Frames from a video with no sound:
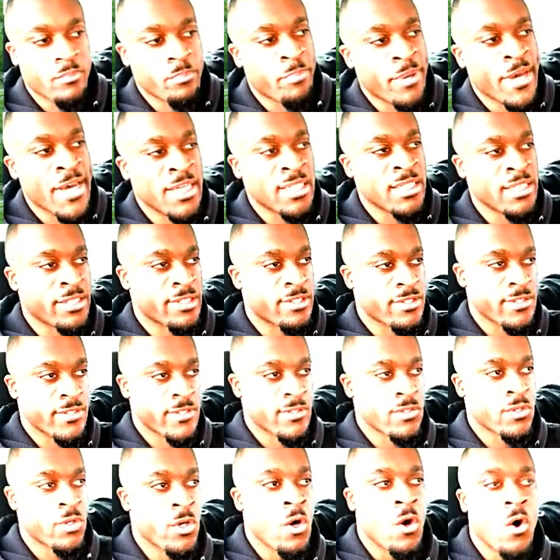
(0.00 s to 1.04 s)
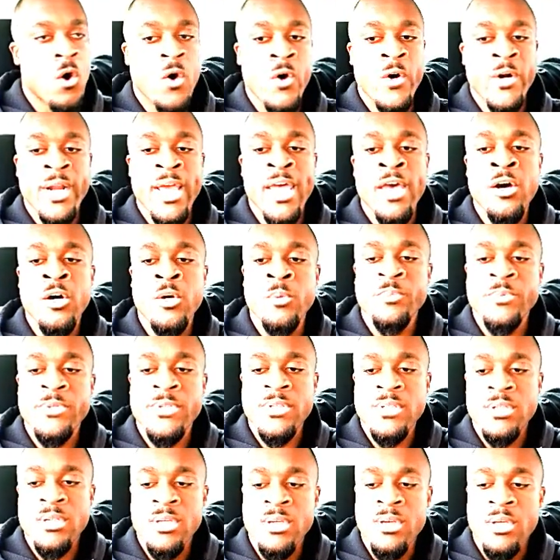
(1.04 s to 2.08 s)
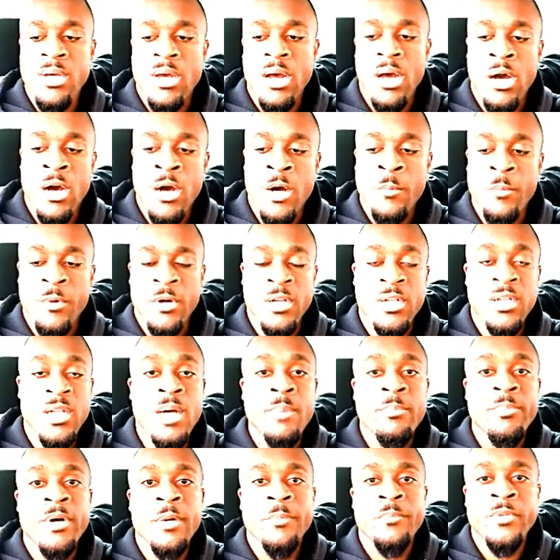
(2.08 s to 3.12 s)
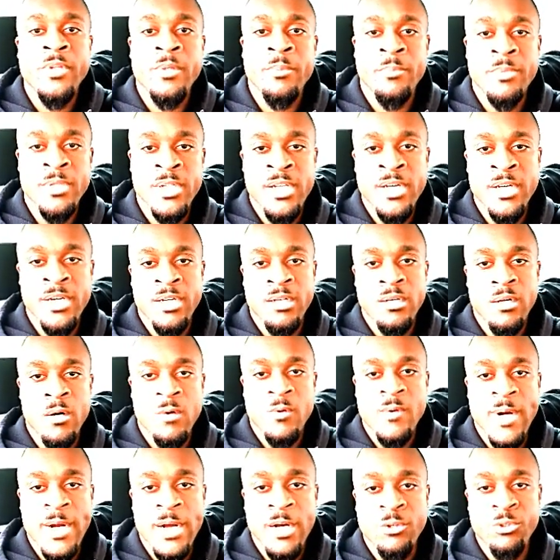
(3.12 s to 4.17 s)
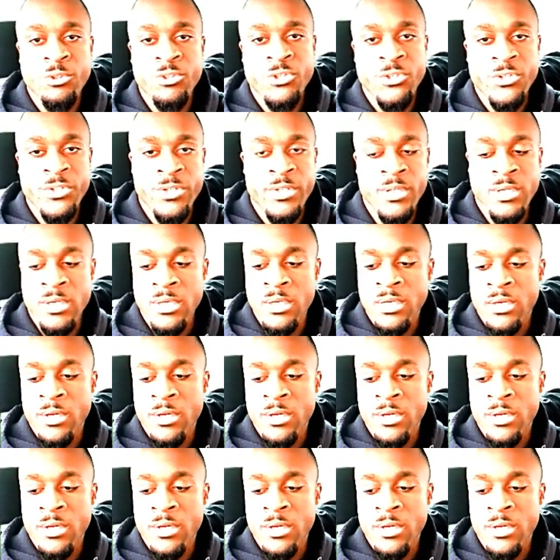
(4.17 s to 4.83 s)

pellets, or it helps clump up the blood around your